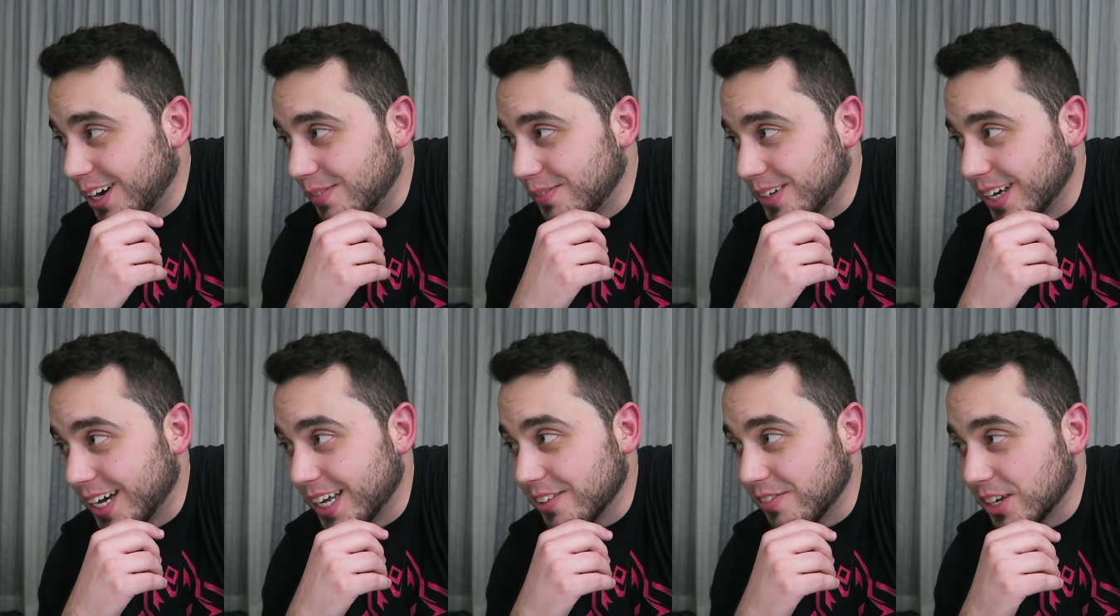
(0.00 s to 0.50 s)

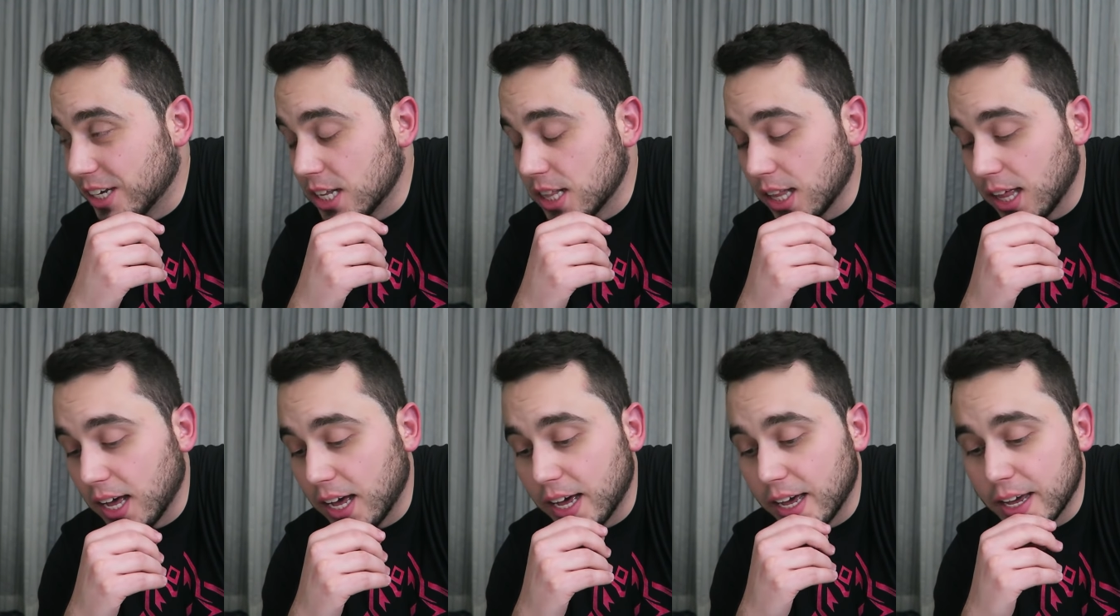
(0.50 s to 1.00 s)
I'm not even gonna
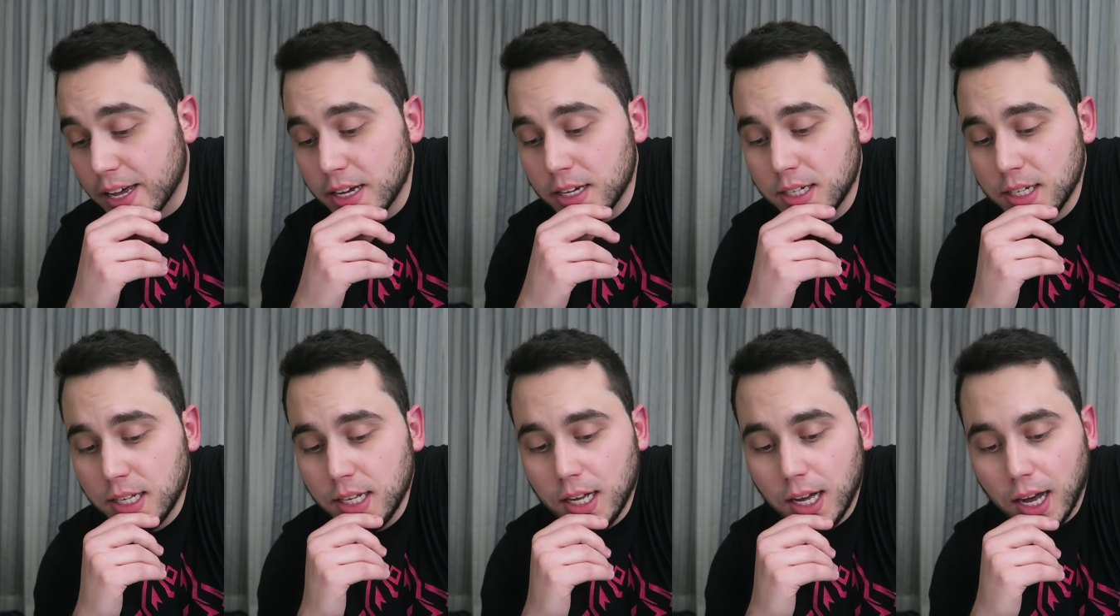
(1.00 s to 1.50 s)
lie.
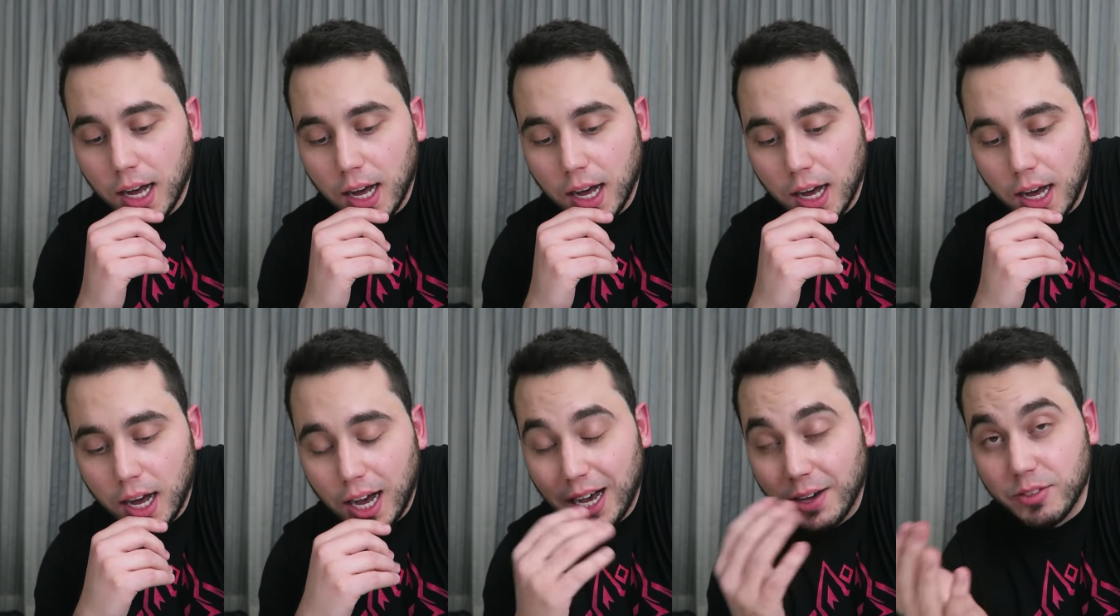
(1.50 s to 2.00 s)

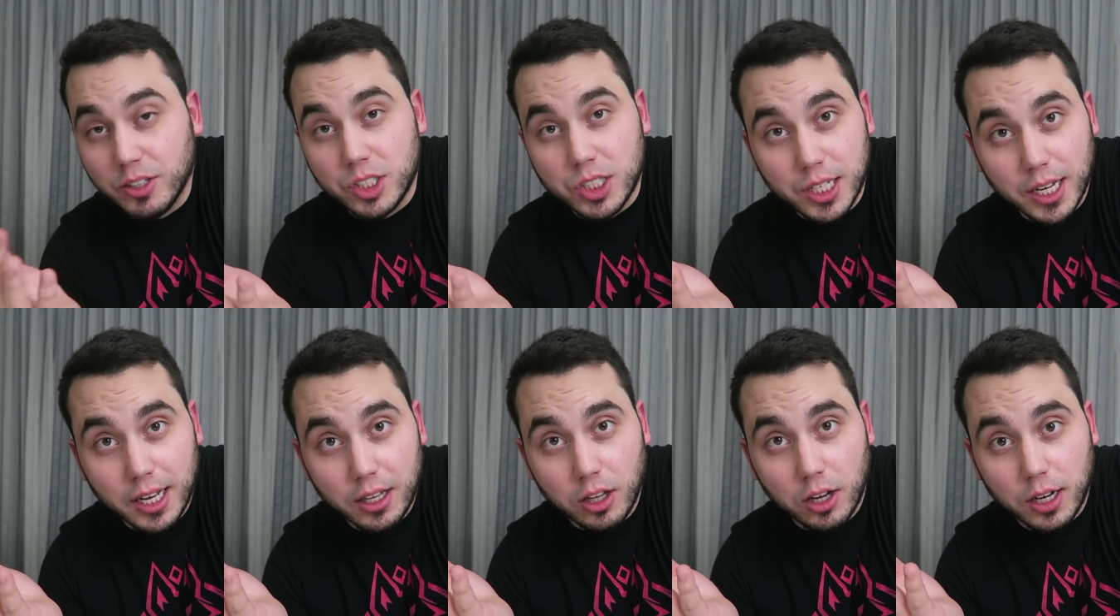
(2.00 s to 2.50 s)
Uh,
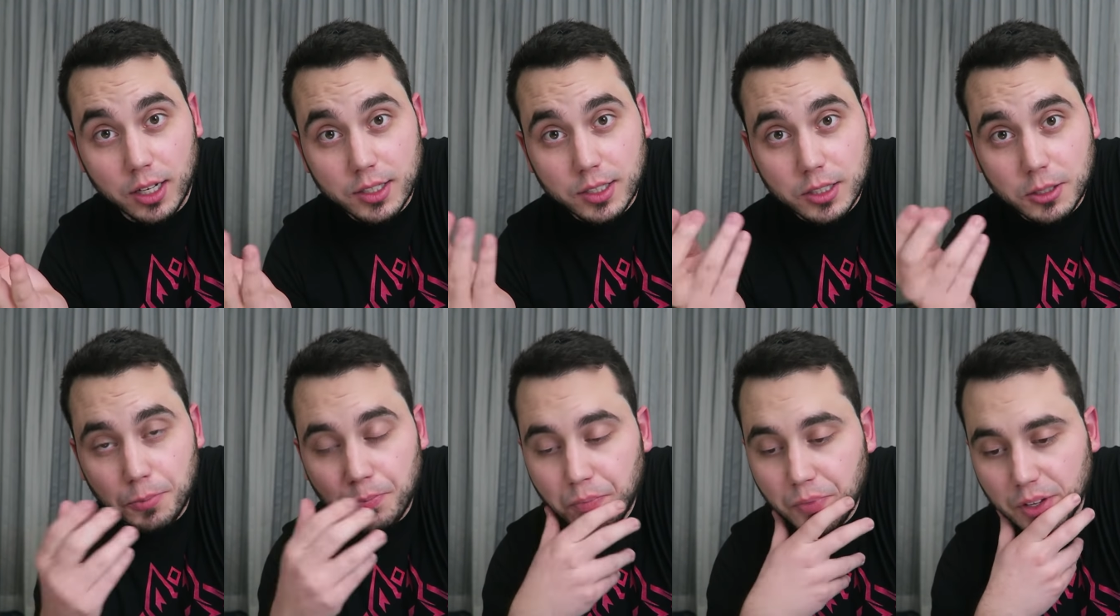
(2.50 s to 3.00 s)
obviously, I
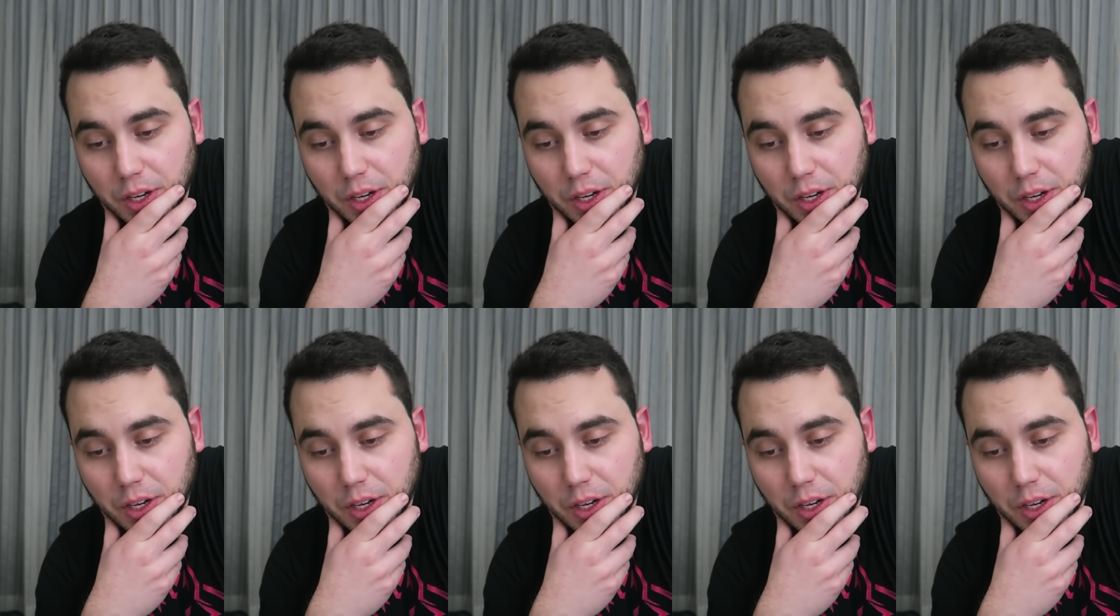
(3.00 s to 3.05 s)
lost.